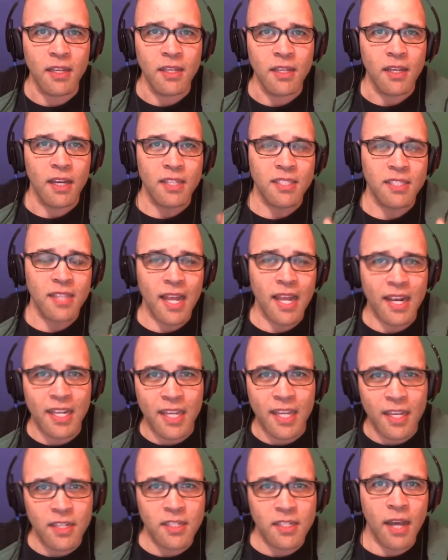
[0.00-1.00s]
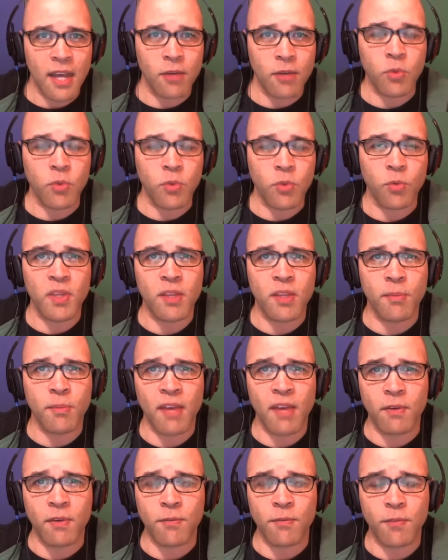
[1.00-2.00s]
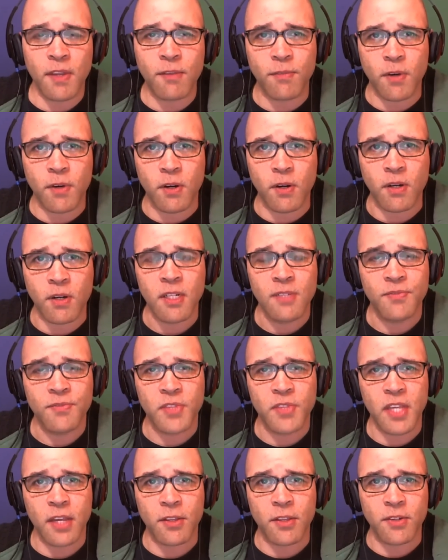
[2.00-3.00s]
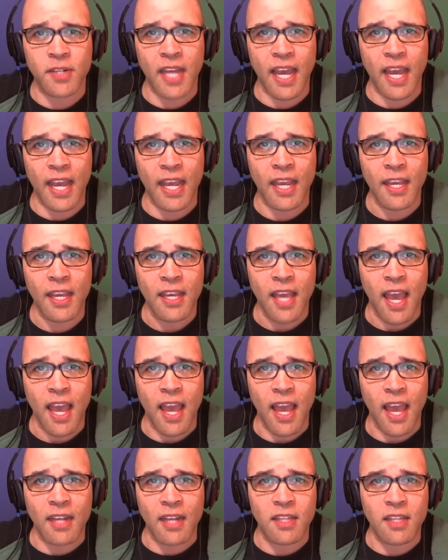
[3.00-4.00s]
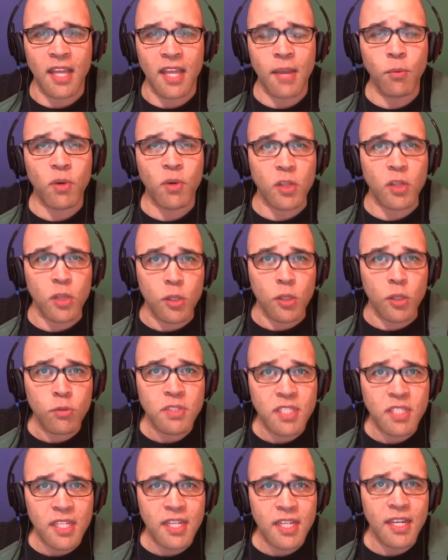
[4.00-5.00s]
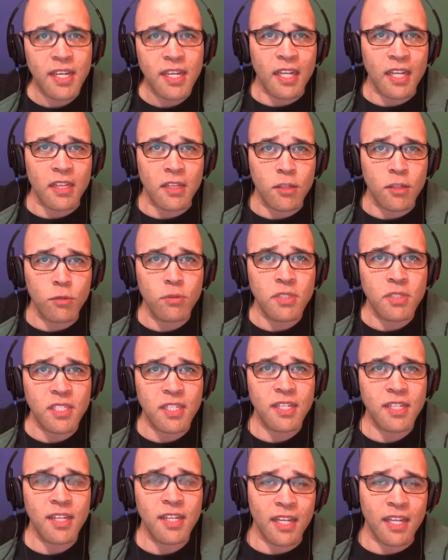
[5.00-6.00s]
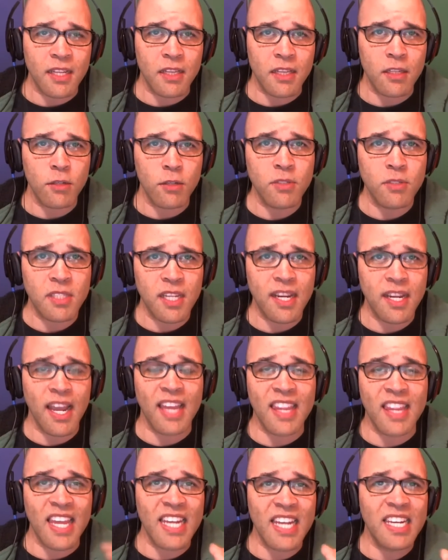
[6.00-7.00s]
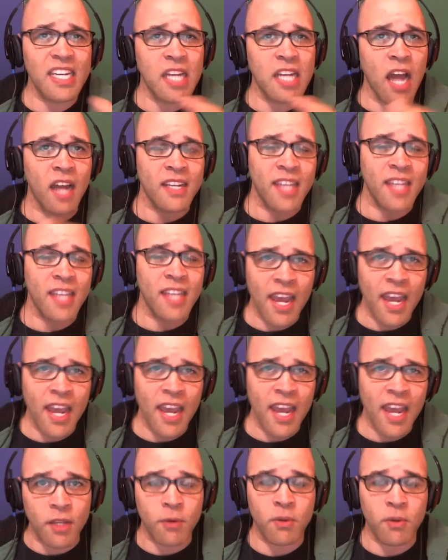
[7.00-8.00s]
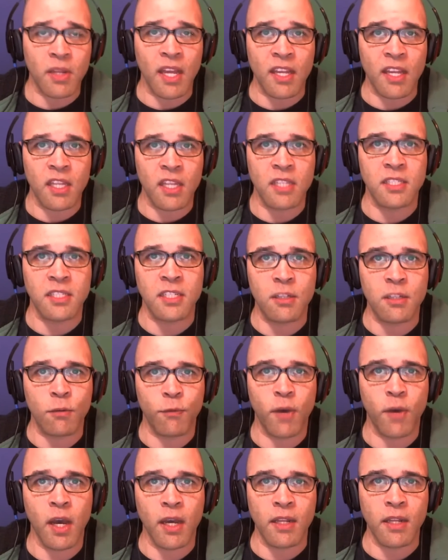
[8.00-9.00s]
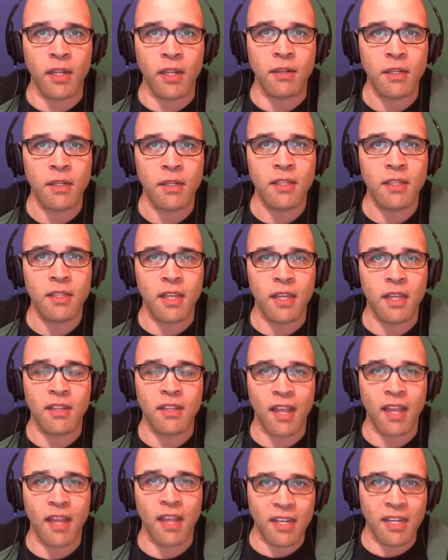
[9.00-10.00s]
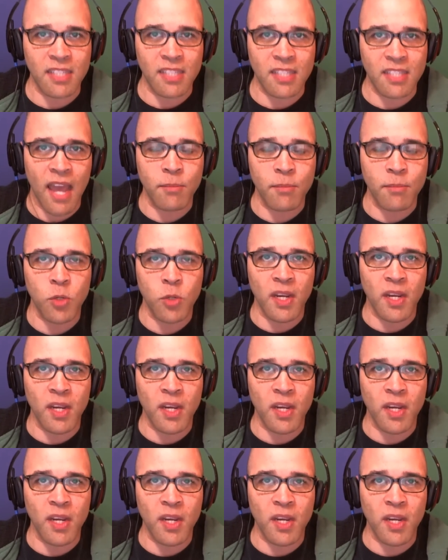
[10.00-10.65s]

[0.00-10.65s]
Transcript: I sat a kid down with Rhythm Heaven Fever the other day, and they were losing, and they did not care. They were like, this is fun. Because I am doing a